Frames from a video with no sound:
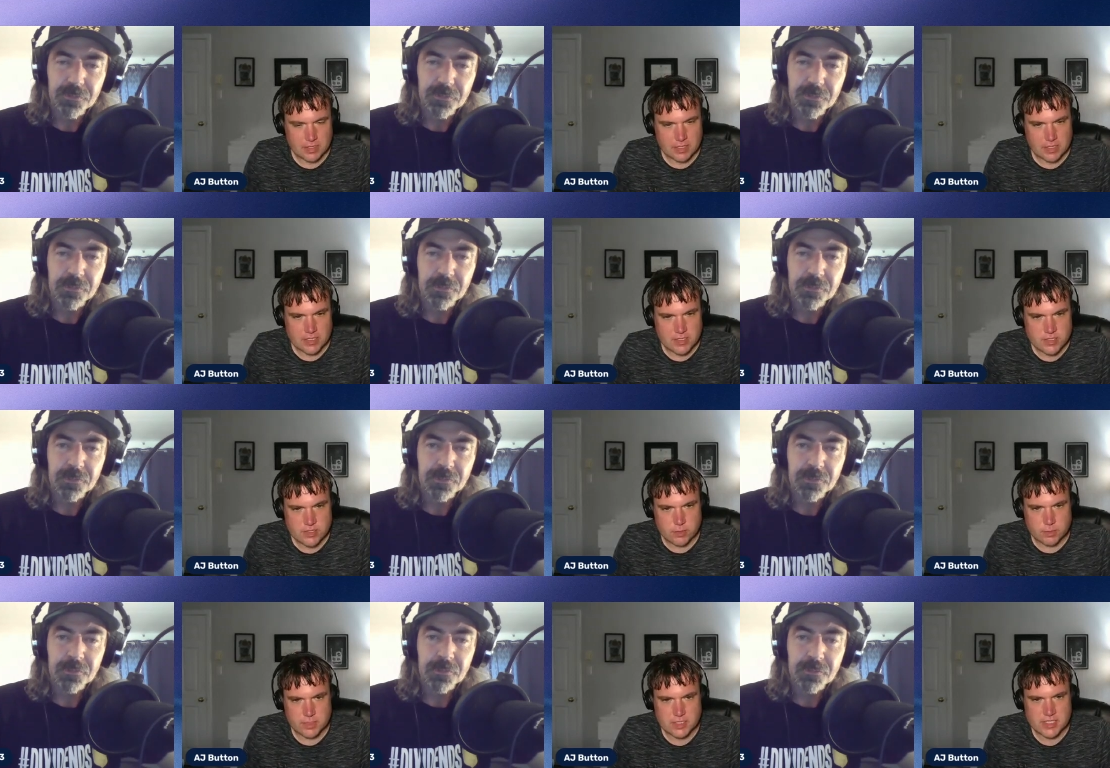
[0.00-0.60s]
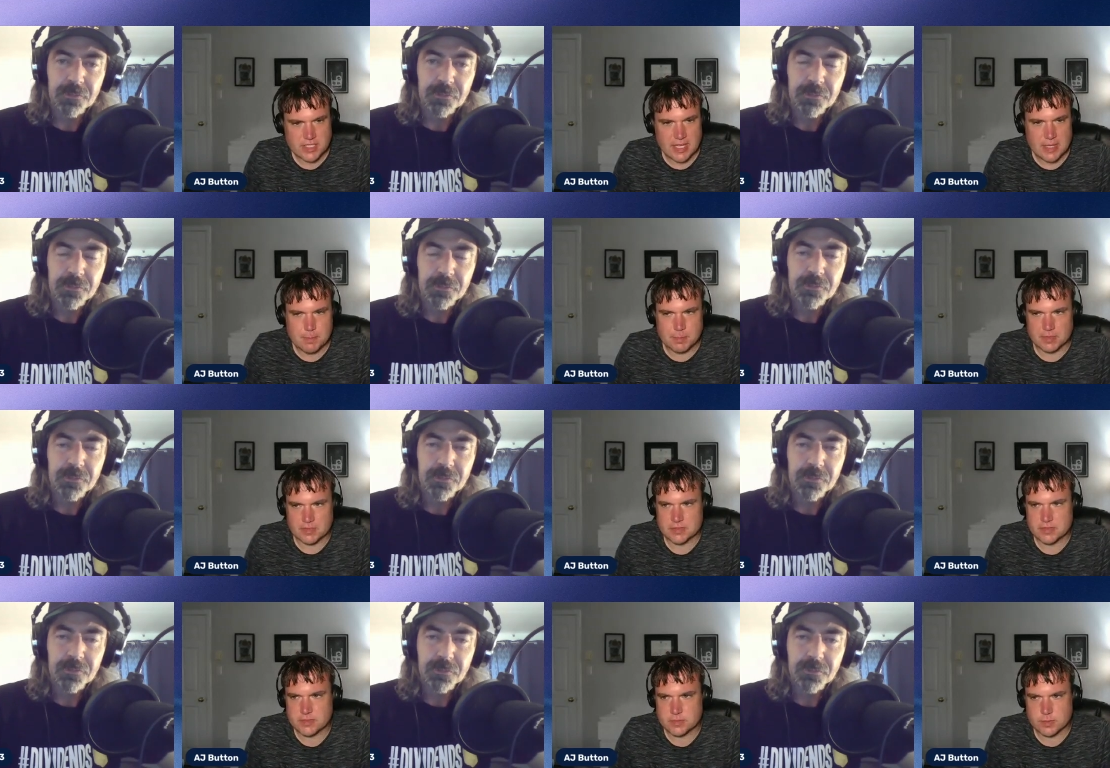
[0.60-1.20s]
Speaker 1: consumer
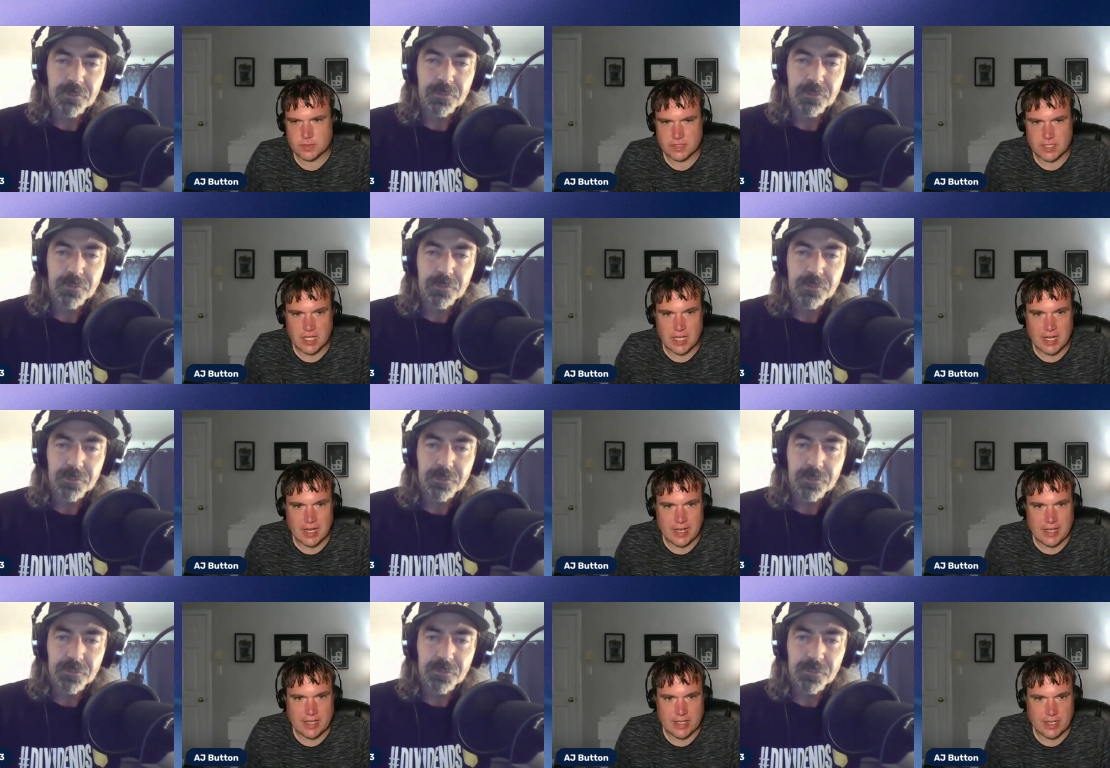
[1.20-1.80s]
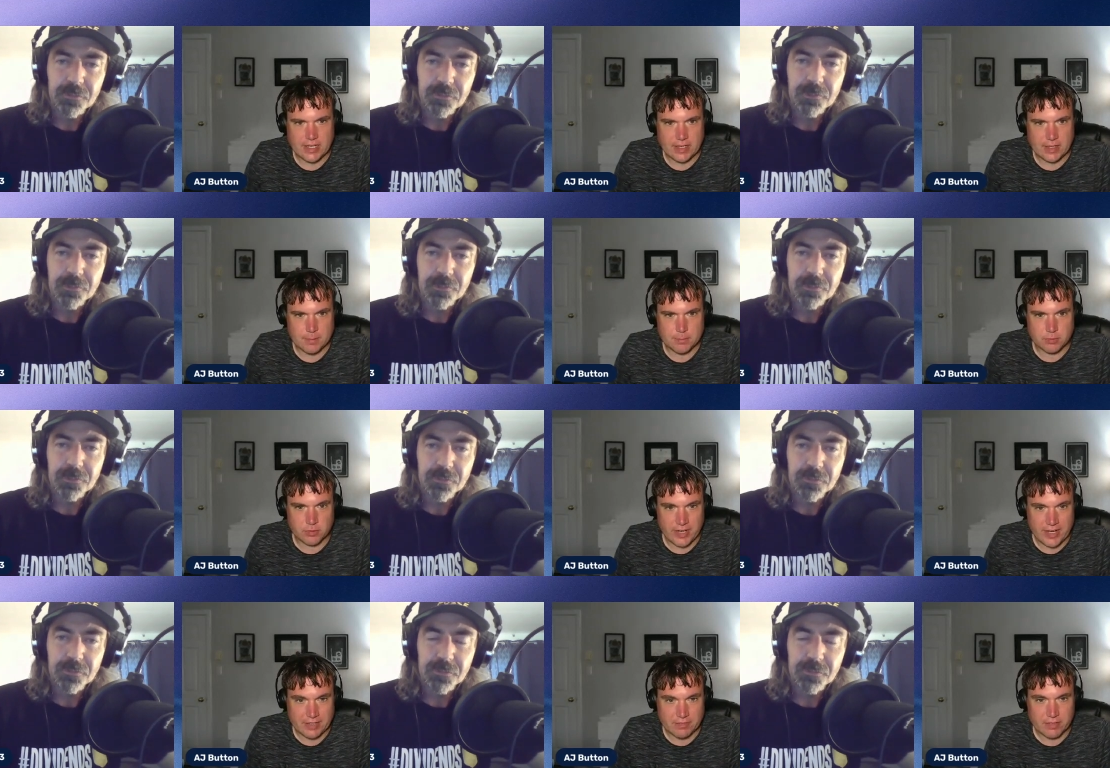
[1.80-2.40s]
staples with high uh,
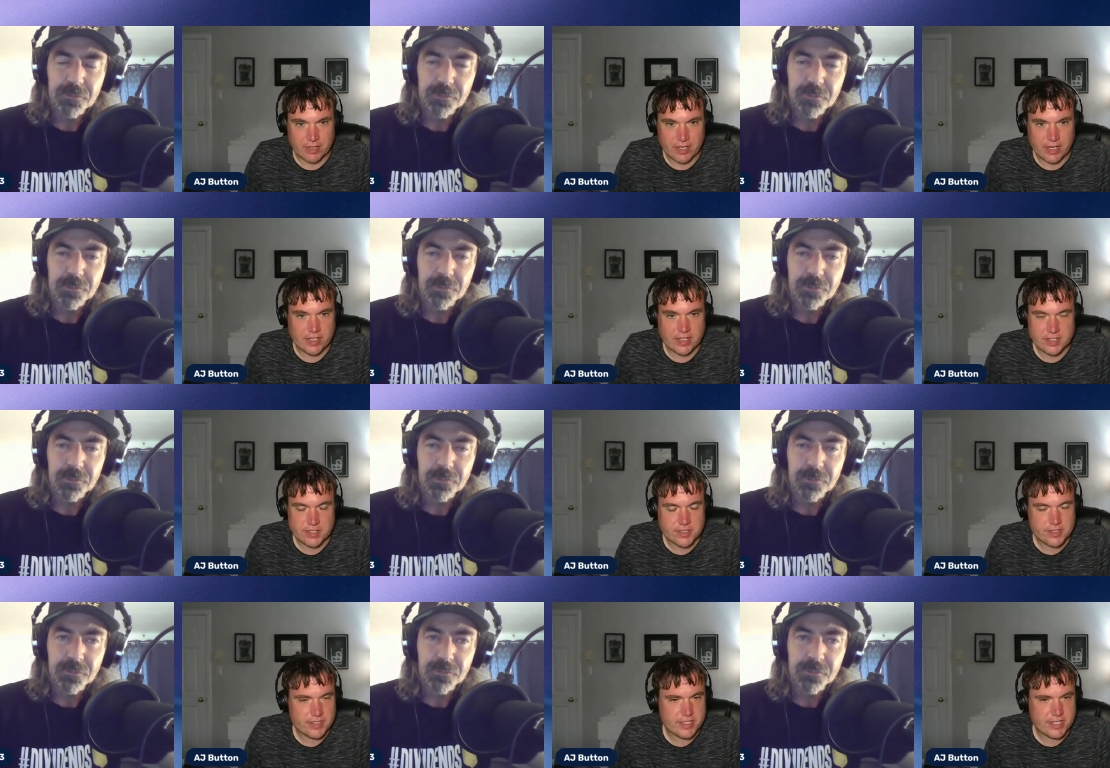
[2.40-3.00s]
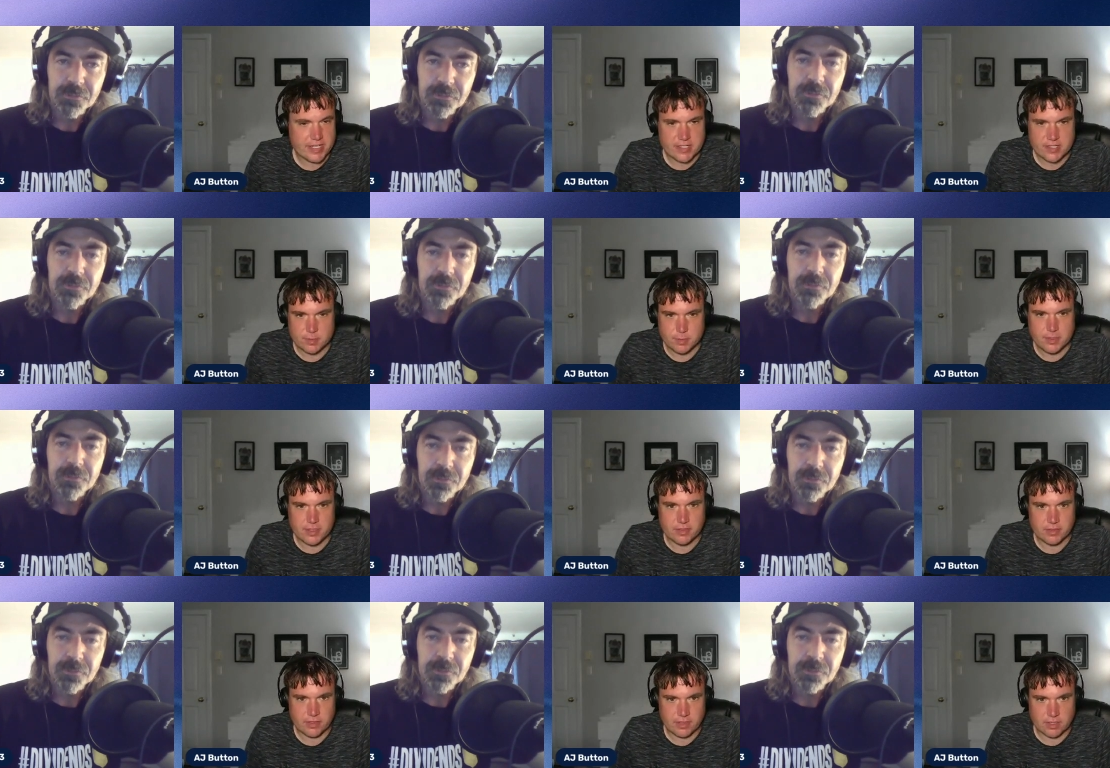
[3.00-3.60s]
brand recognition tend to
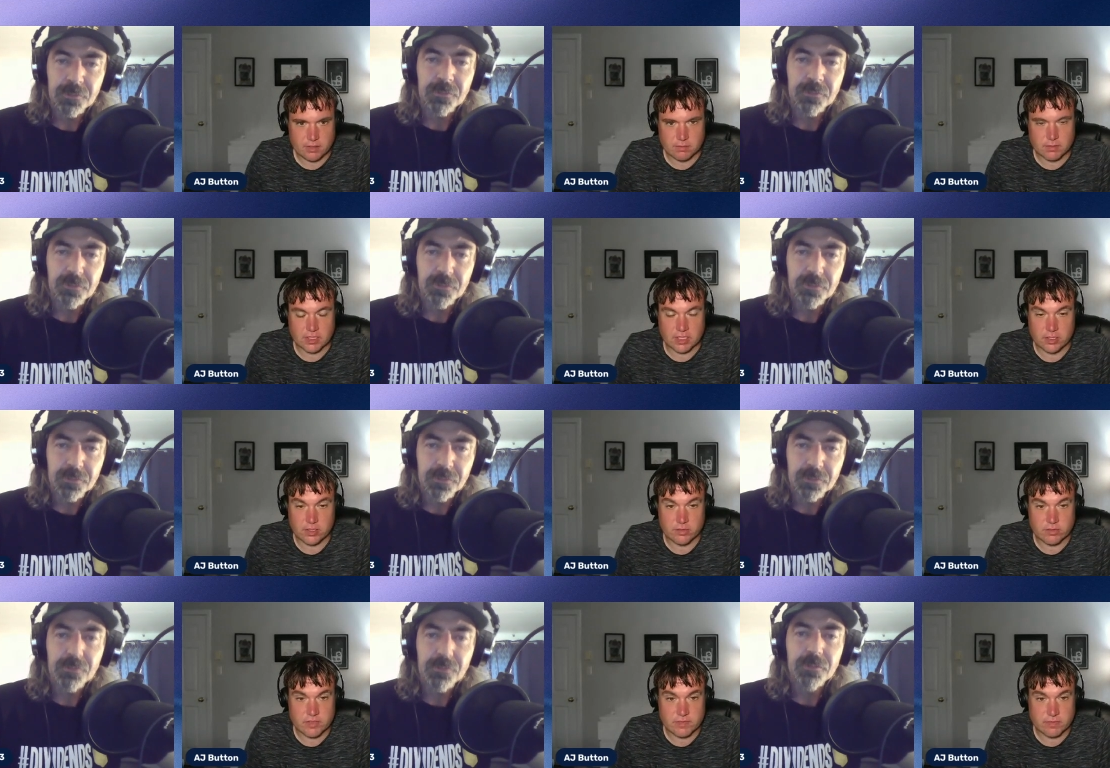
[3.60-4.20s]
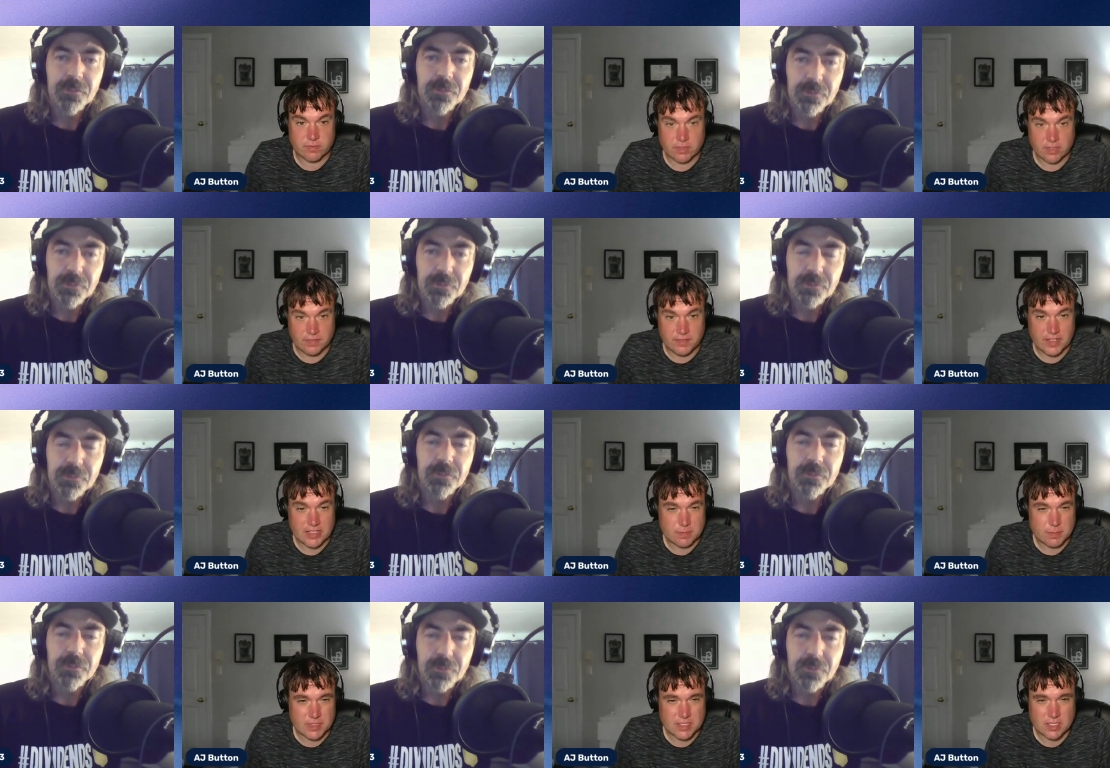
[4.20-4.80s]
be uh, really good
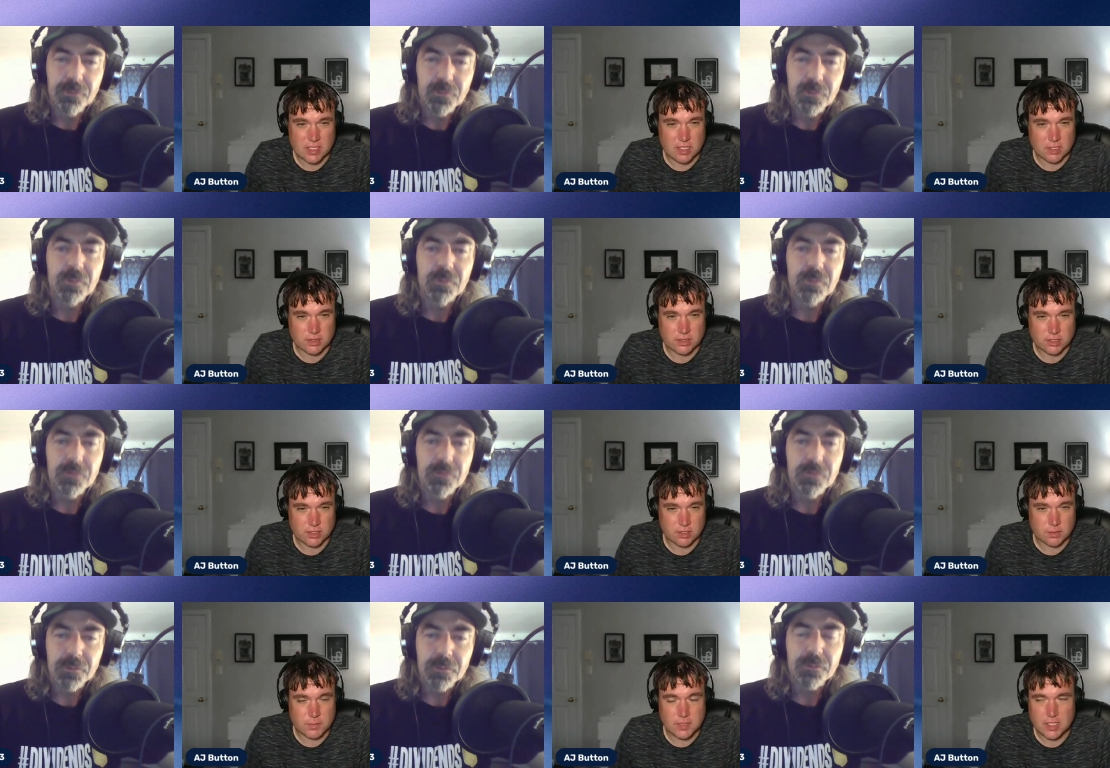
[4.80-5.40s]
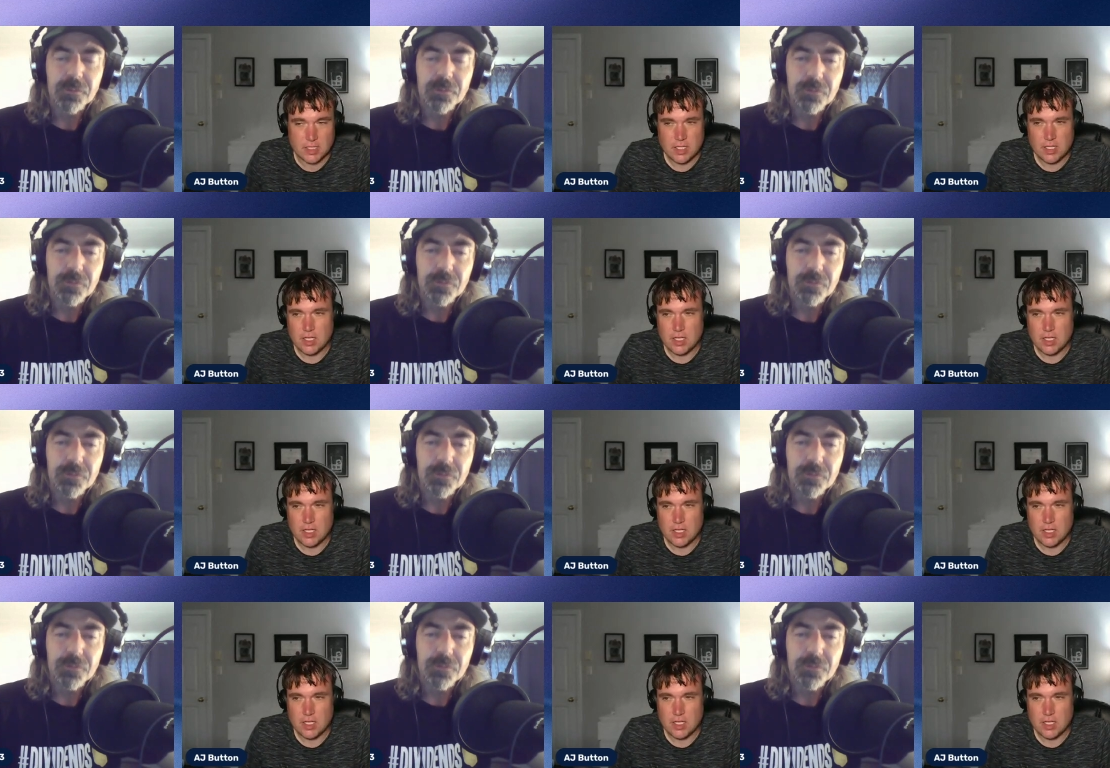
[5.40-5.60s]
investments long term.